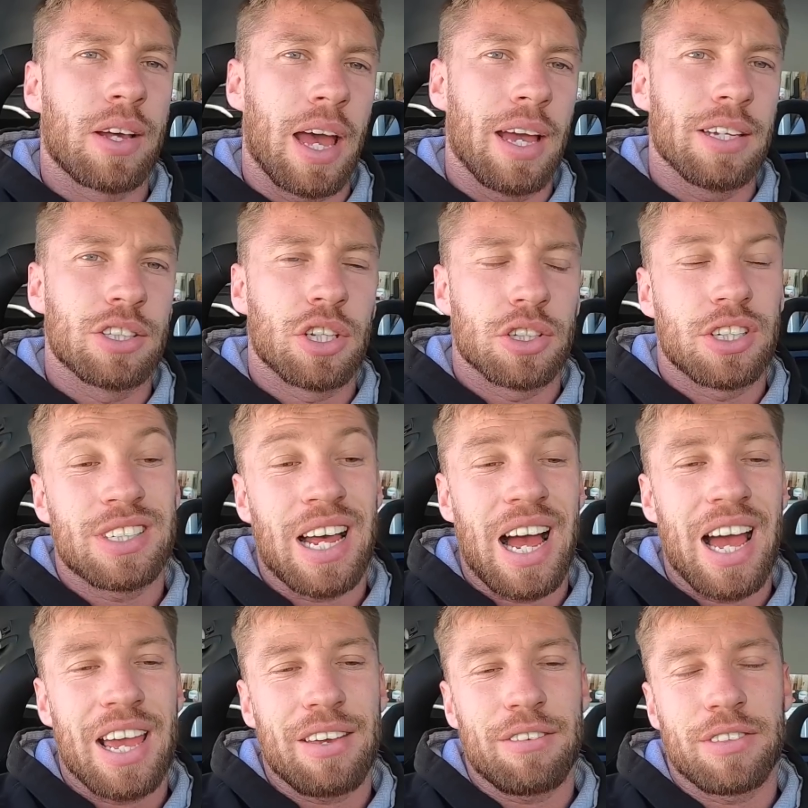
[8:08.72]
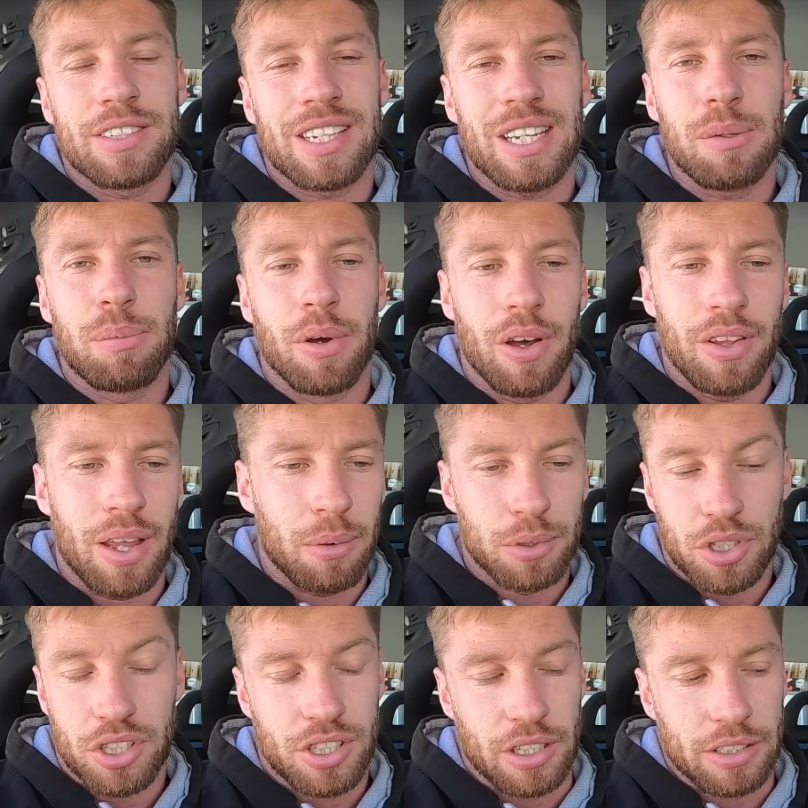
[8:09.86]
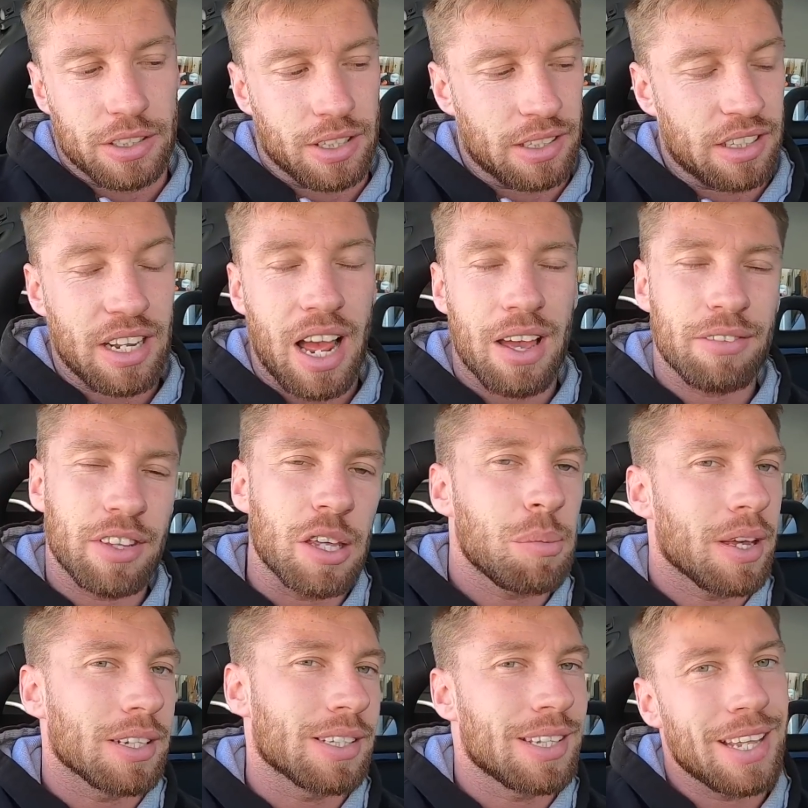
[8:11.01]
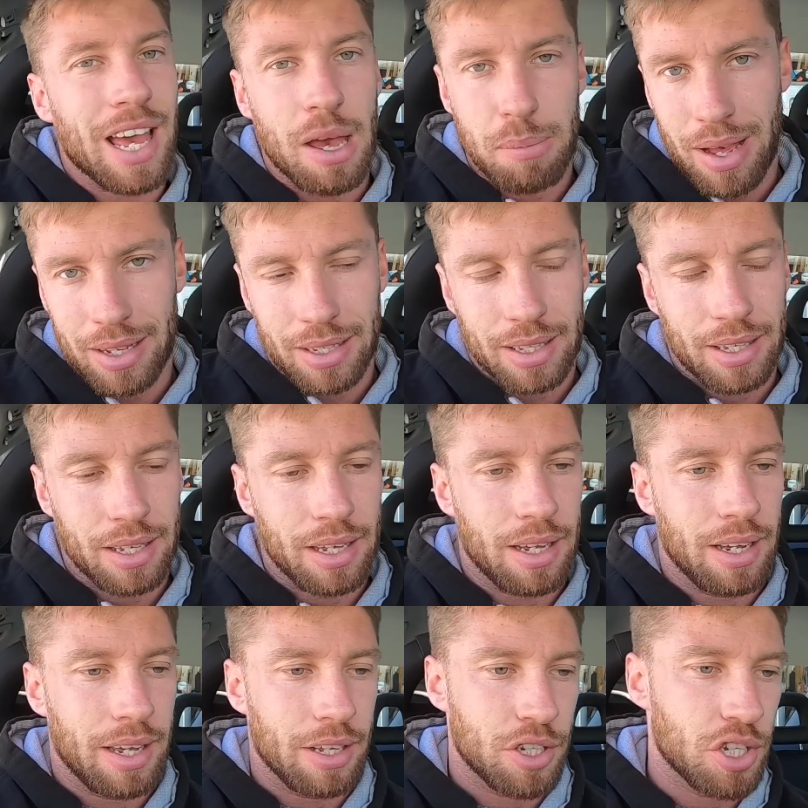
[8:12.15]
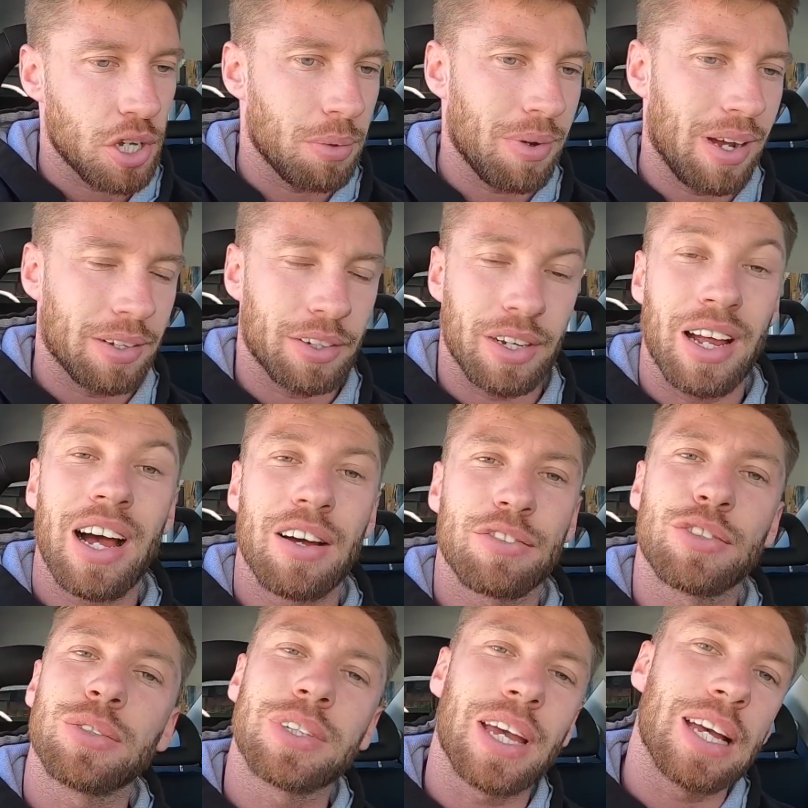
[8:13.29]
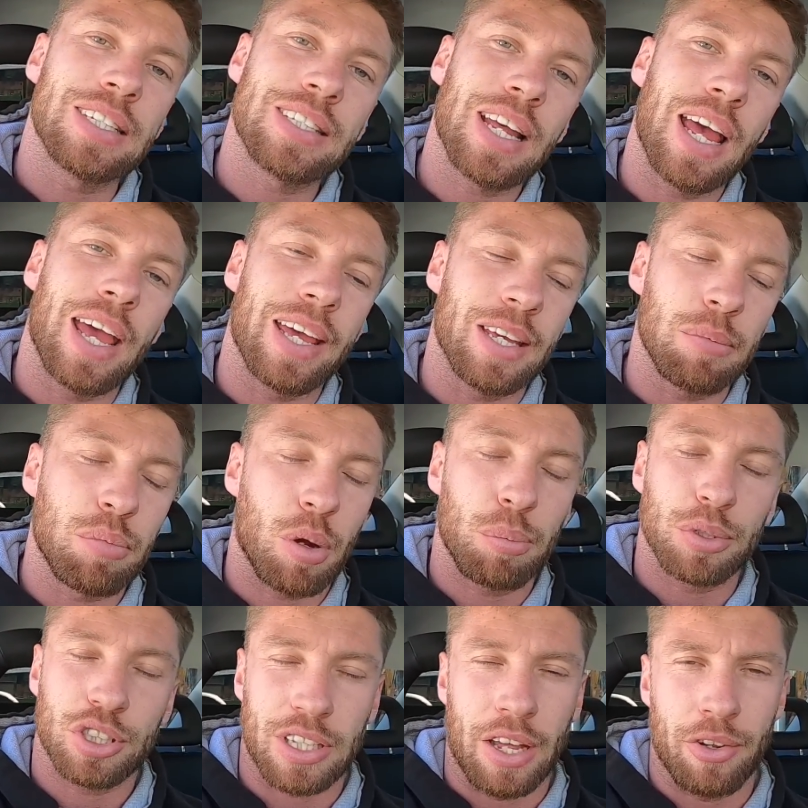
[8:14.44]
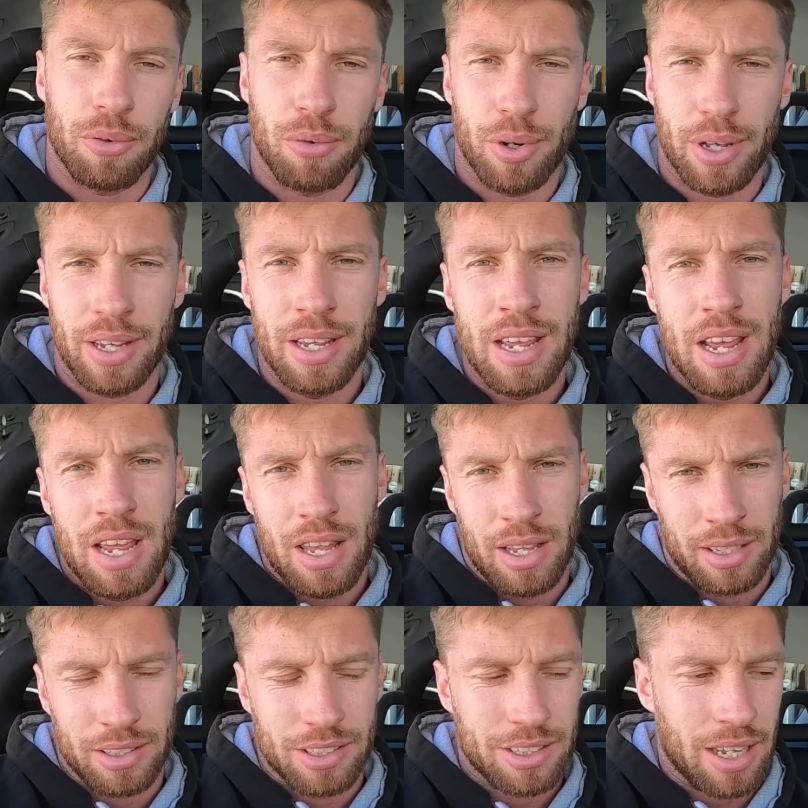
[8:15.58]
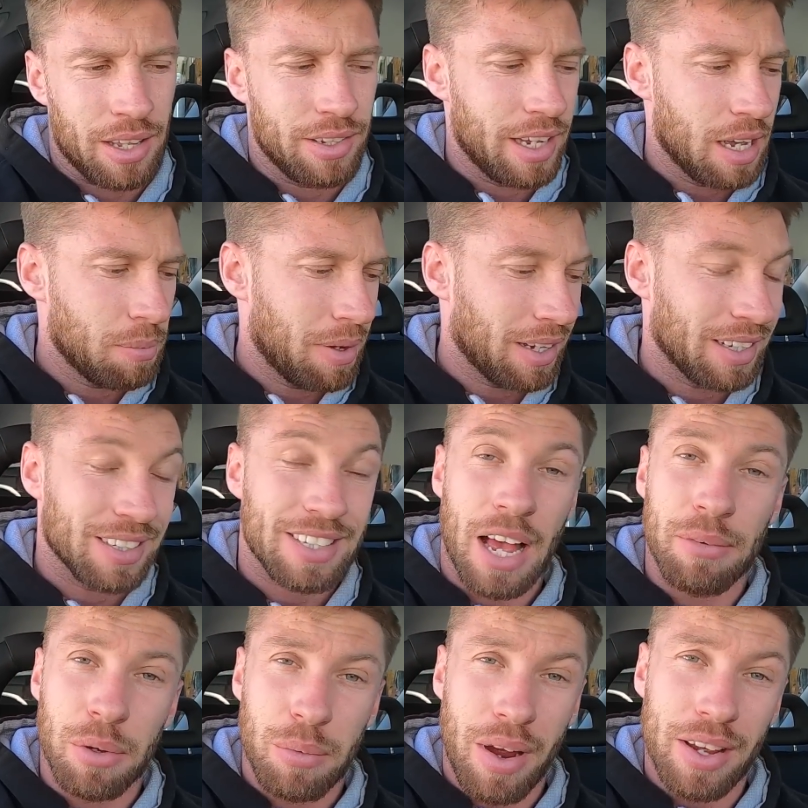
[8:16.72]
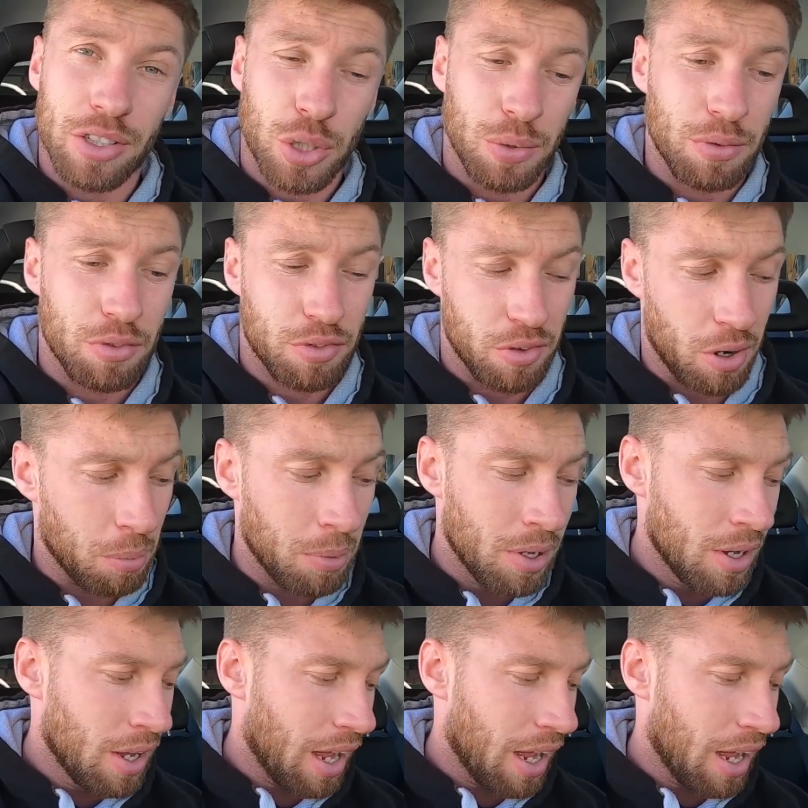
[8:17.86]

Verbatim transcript: Okay, so to dive deeper, that was just easy thing. To dive deeper into the airbag issue, I'm gonna have to get a proper scanner on it. They can scan the airbag and tell me where it's coming from.